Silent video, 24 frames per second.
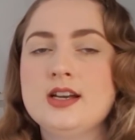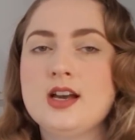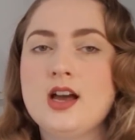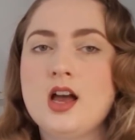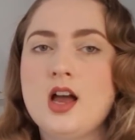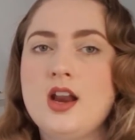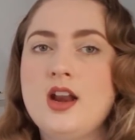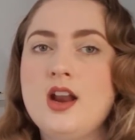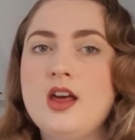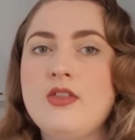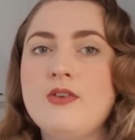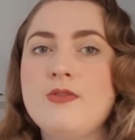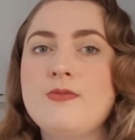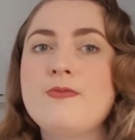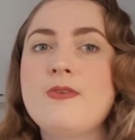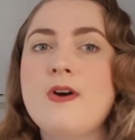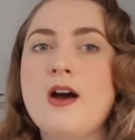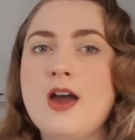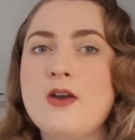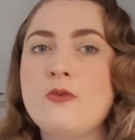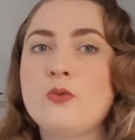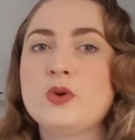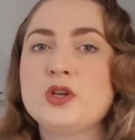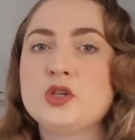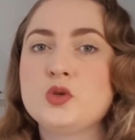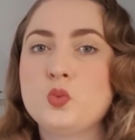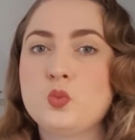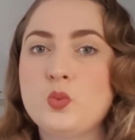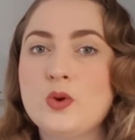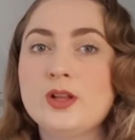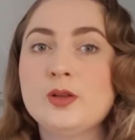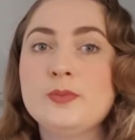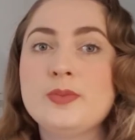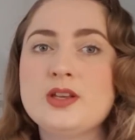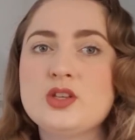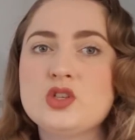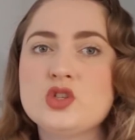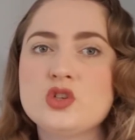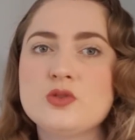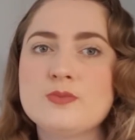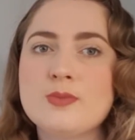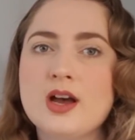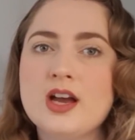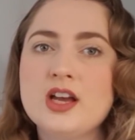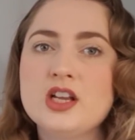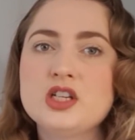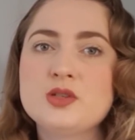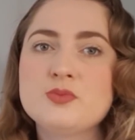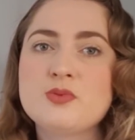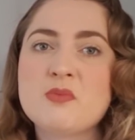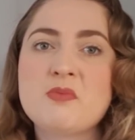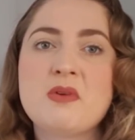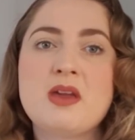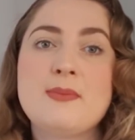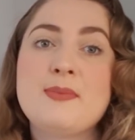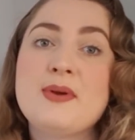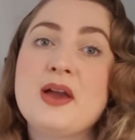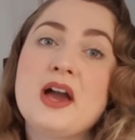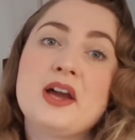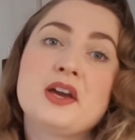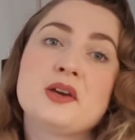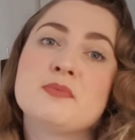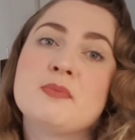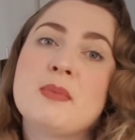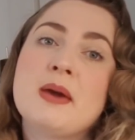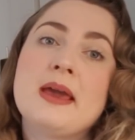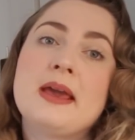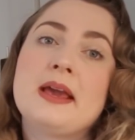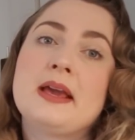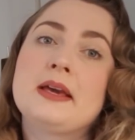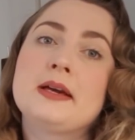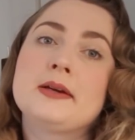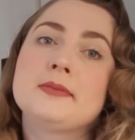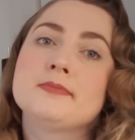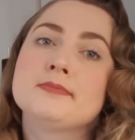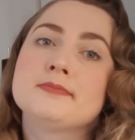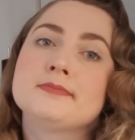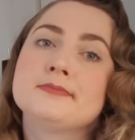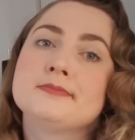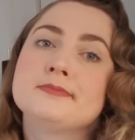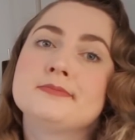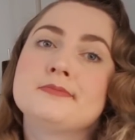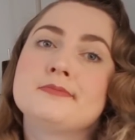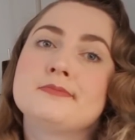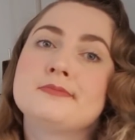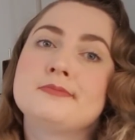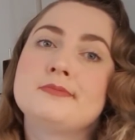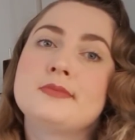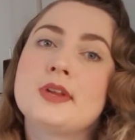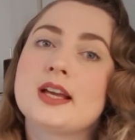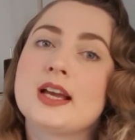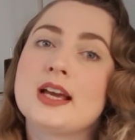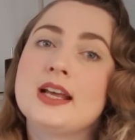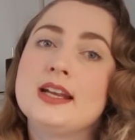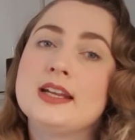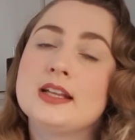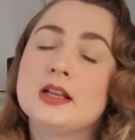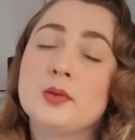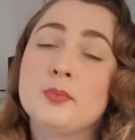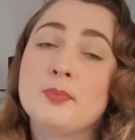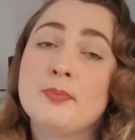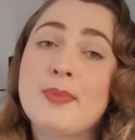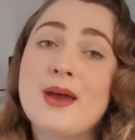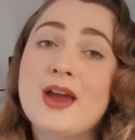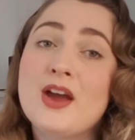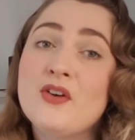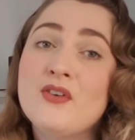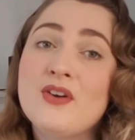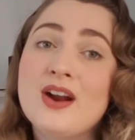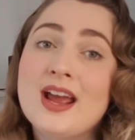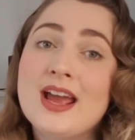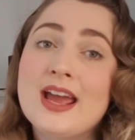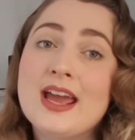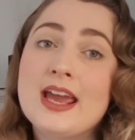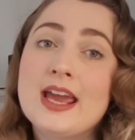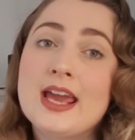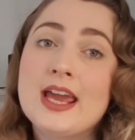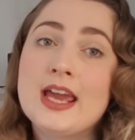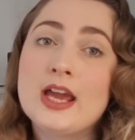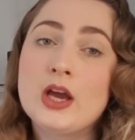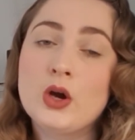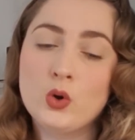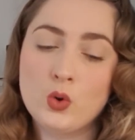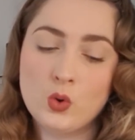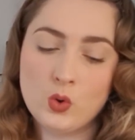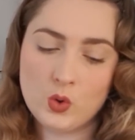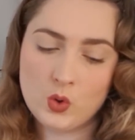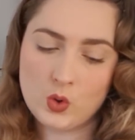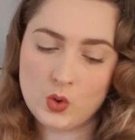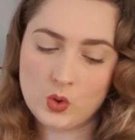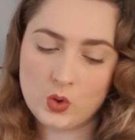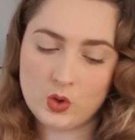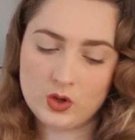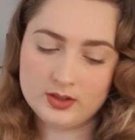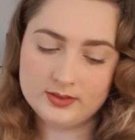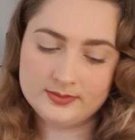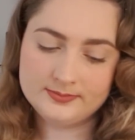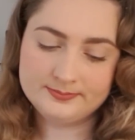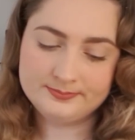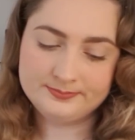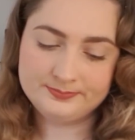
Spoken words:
another 5, which will be too much, but maybe I can make like a little beret or